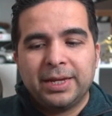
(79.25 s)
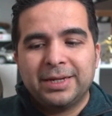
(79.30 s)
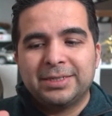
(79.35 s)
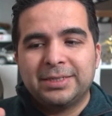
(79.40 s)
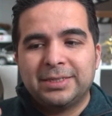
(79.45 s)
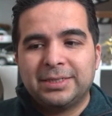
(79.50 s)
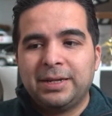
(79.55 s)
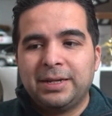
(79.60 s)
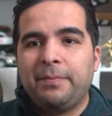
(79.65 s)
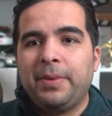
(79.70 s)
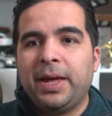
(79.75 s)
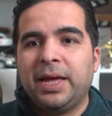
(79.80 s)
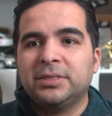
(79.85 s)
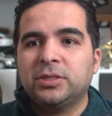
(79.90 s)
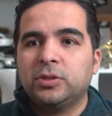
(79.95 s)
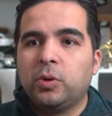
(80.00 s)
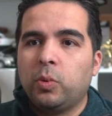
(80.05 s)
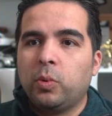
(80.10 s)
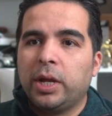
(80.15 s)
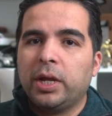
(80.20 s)

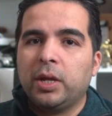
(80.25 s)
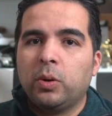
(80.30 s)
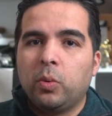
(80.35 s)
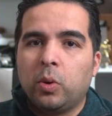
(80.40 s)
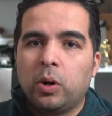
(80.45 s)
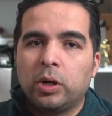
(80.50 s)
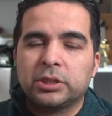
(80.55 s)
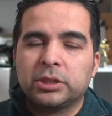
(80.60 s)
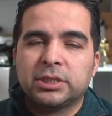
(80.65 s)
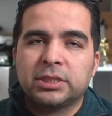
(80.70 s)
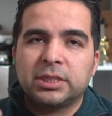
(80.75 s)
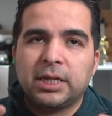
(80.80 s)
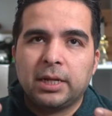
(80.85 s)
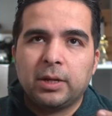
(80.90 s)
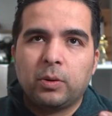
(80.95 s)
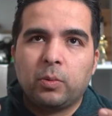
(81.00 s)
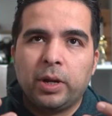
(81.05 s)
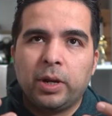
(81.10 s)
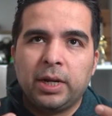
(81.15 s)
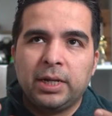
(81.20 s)
Cement, the way it works
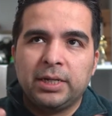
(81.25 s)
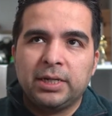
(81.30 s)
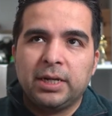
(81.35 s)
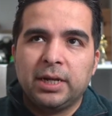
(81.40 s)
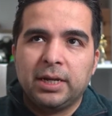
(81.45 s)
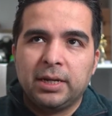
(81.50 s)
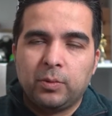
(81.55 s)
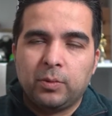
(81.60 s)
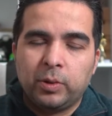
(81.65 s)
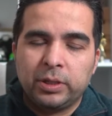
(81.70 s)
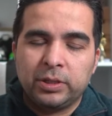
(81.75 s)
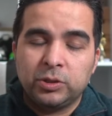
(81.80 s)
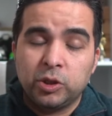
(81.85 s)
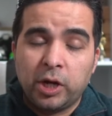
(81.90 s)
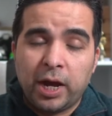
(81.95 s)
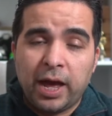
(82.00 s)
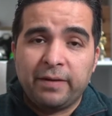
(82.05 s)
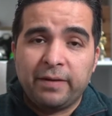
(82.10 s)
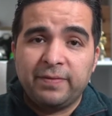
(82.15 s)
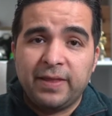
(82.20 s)
when
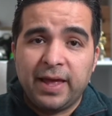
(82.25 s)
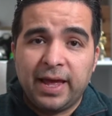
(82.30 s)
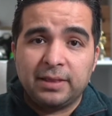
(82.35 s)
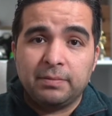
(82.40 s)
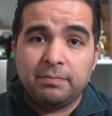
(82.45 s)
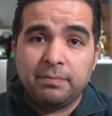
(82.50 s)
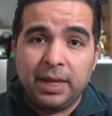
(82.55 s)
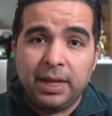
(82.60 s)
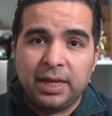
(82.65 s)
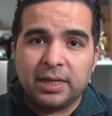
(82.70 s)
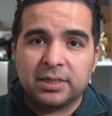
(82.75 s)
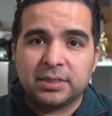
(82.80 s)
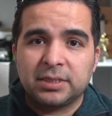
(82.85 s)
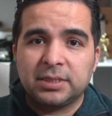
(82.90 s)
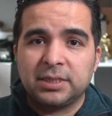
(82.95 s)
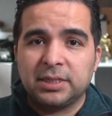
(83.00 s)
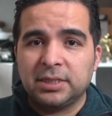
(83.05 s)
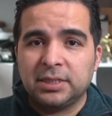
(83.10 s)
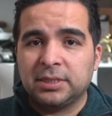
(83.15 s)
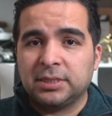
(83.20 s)
you have that
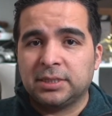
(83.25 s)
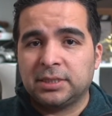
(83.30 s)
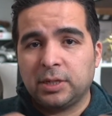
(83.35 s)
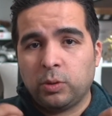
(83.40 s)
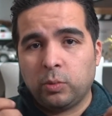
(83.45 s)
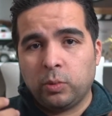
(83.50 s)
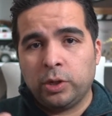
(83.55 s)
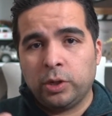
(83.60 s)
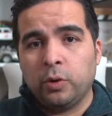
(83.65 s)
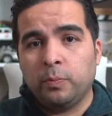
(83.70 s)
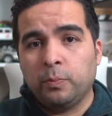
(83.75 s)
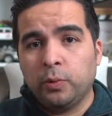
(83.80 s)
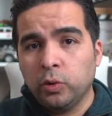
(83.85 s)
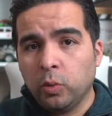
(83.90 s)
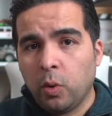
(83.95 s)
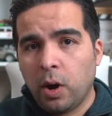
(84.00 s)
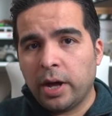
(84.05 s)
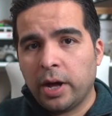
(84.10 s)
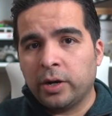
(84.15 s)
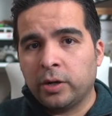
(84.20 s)
mix is when you put
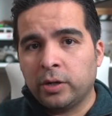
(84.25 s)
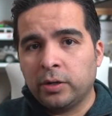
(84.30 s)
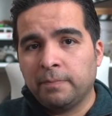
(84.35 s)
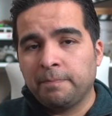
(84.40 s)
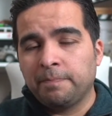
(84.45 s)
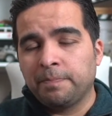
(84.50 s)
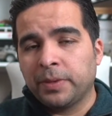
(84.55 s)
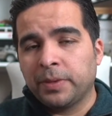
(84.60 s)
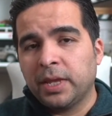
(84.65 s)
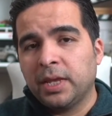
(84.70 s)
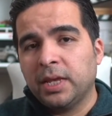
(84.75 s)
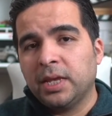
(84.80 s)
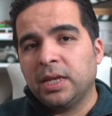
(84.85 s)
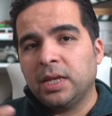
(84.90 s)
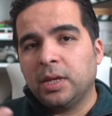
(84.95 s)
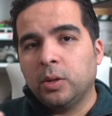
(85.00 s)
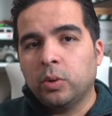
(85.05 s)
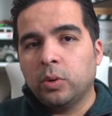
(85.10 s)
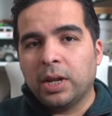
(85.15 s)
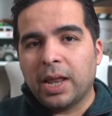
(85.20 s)
water,
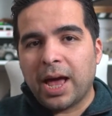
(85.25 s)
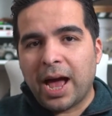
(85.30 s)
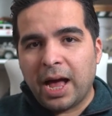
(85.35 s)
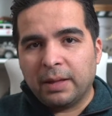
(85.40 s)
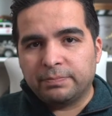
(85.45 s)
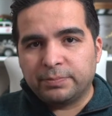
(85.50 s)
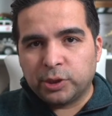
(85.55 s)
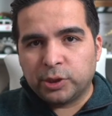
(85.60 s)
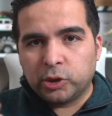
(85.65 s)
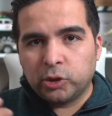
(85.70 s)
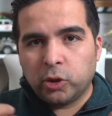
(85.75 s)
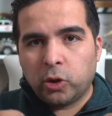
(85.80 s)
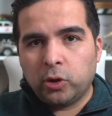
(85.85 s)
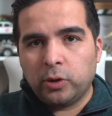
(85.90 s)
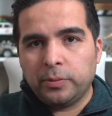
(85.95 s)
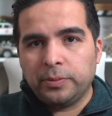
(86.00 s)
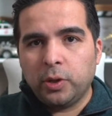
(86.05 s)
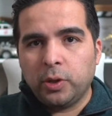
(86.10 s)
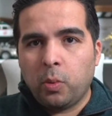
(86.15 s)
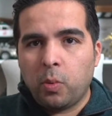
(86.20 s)
it will
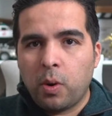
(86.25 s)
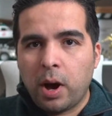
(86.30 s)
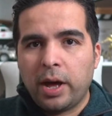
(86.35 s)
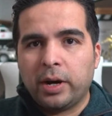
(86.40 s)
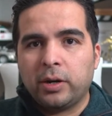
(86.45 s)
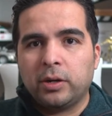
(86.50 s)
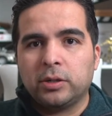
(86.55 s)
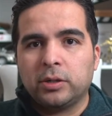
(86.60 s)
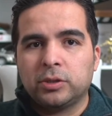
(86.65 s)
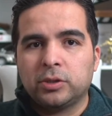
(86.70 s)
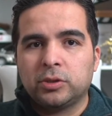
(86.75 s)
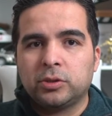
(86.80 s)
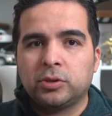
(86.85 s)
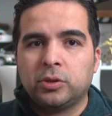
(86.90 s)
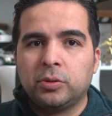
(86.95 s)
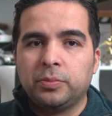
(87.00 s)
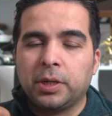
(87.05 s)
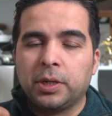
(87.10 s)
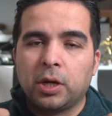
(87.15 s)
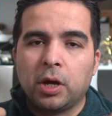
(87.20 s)
absorb the water
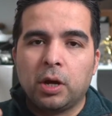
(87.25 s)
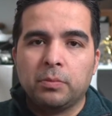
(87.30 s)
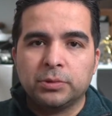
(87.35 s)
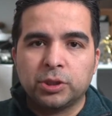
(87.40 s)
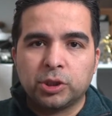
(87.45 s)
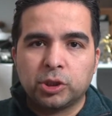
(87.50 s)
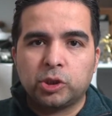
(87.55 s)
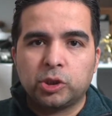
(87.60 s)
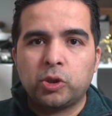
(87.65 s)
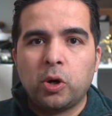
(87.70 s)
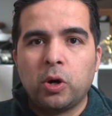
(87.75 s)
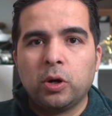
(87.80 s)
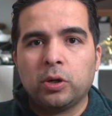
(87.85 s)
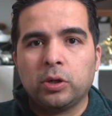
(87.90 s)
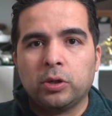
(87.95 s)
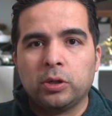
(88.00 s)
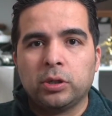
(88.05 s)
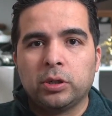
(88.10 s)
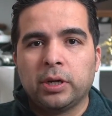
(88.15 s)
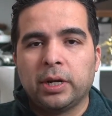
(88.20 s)
to become
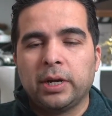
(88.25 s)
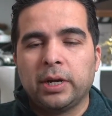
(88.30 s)
stronger.